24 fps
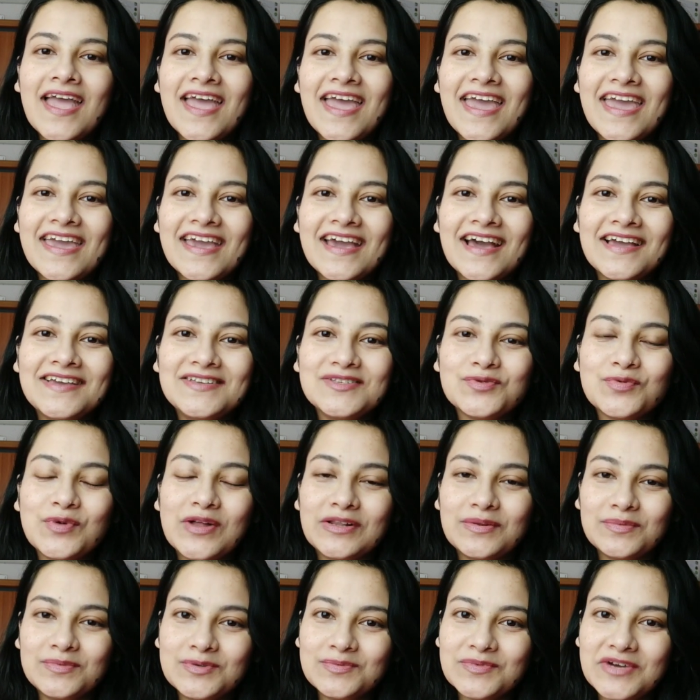Hey guys,
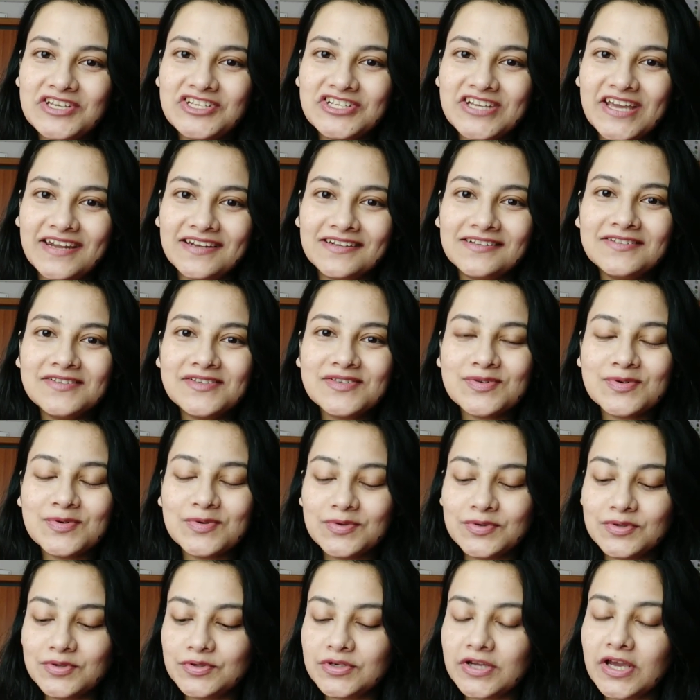welcome to my channel. So
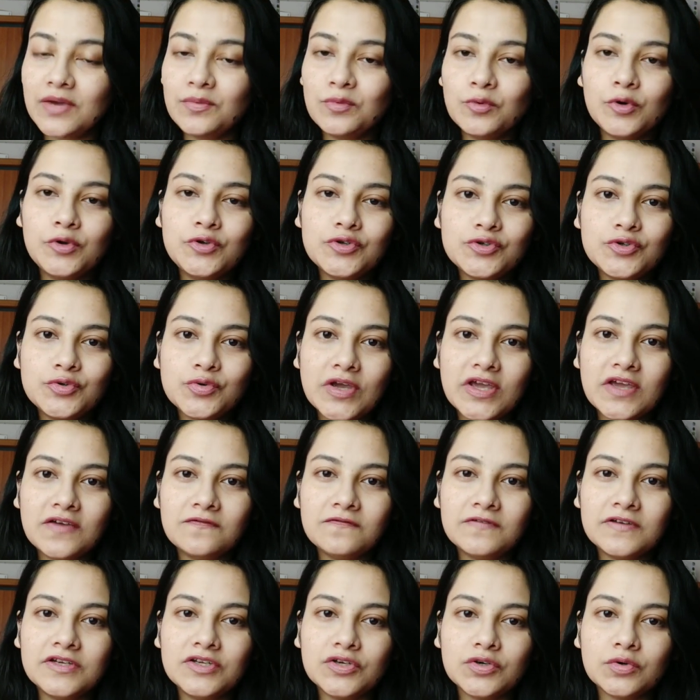today I'm going to do a
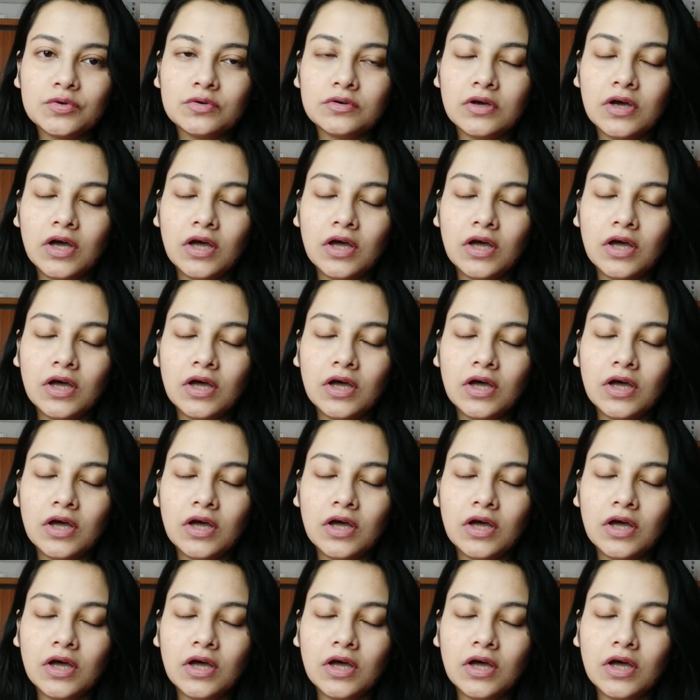video.